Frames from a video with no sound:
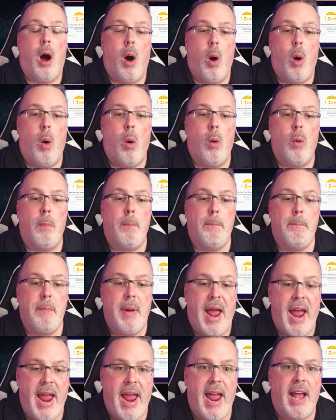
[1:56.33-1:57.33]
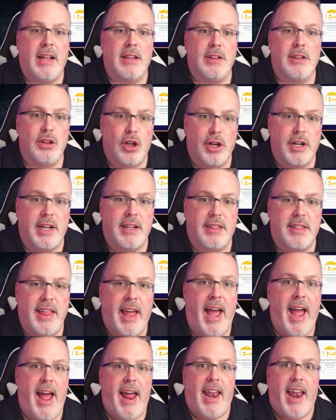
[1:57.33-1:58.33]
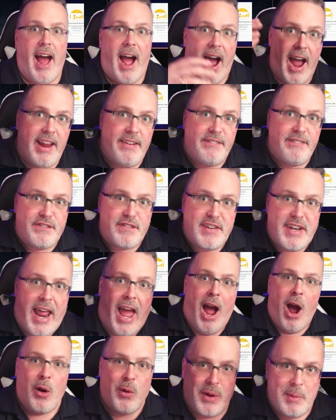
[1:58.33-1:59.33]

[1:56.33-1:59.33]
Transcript: Oh man, look at that. I've now